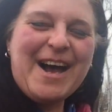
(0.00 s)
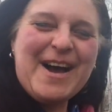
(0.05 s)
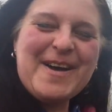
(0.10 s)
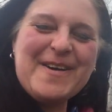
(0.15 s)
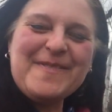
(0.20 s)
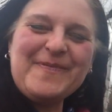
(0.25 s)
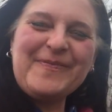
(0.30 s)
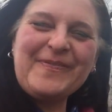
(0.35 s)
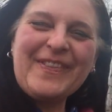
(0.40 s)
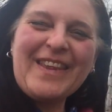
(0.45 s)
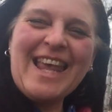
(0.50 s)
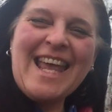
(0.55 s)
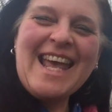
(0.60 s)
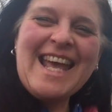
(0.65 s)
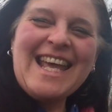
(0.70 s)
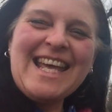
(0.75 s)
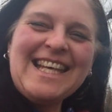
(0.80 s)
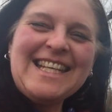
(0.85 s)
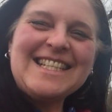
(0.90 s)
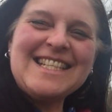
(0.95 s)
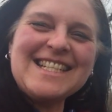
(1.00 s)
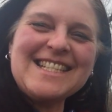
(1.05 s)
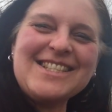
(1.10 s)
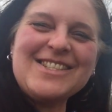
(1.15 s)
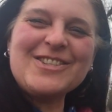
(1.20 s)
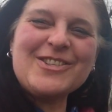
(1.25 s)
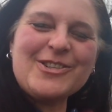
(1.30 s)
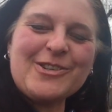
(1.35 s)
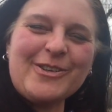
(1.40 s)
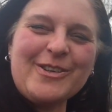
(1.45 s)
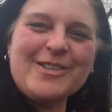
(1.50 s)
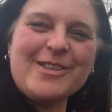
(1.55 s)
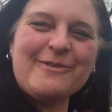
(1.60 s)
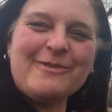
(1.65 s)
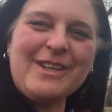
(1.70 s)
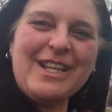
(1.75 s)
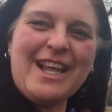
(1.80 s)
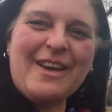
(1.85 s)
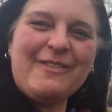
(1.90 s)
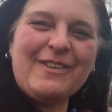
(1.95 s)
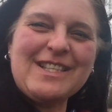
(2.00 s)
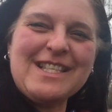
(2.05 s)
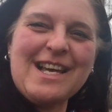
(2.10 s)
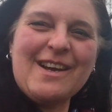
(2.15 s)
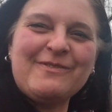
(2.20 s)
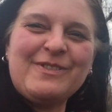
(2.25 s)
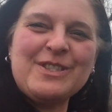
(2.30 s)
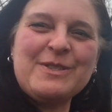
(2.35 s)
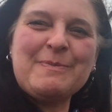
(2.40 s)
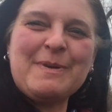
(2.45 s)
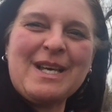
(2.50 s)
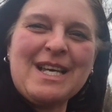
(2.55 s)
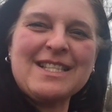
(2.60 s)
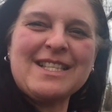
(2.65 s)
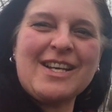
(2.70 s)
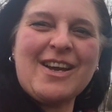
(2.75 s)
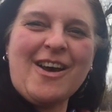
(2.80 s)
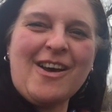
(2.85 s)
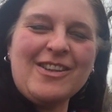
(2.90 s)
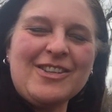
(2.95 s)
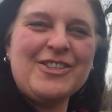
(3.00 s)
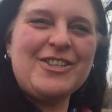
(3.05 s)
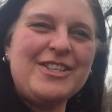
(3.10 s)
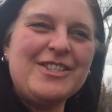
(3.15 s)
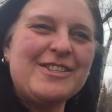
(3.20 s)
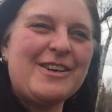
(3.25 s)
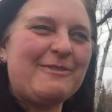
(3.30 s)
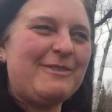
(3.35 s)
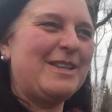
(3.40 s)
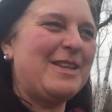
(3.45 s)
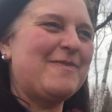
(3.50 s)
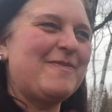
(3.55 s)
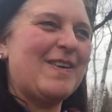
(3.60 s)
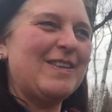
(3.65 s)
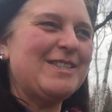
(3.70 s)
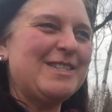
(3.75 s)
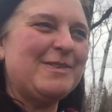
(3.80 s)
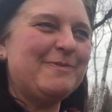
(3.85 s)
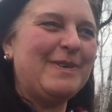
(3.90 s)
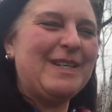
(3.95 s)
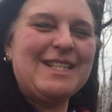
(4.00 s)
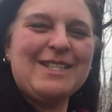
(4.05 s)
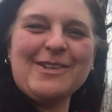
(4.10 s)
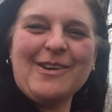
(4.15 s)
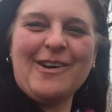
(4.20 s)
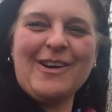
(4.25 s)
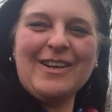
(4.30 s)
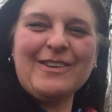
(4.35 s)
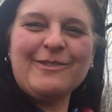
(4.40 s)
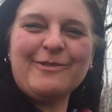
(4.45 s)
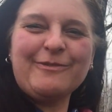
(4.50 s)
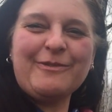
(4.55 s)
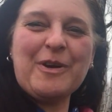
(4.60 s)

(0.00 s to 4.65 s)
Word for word: Um, just to show you some real life examples because ecology is not really meant to be taught